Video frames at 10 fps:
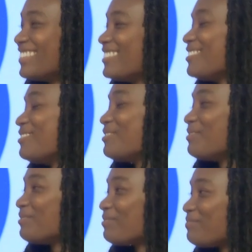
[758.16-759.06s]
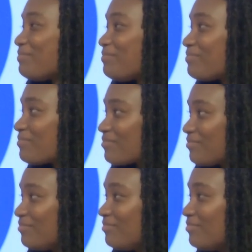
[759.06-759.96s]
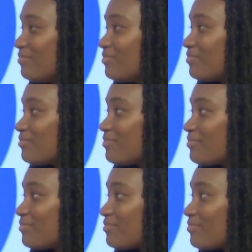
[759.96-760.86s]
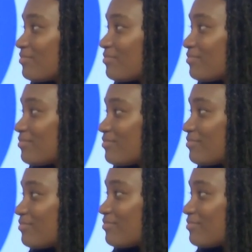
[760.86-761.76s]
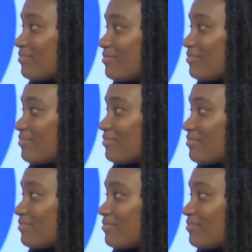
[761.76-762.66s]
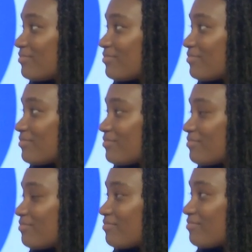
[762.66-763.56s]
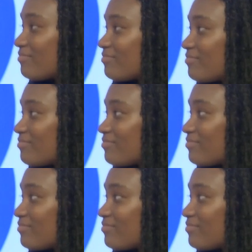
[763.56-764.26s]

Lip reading: [no speech]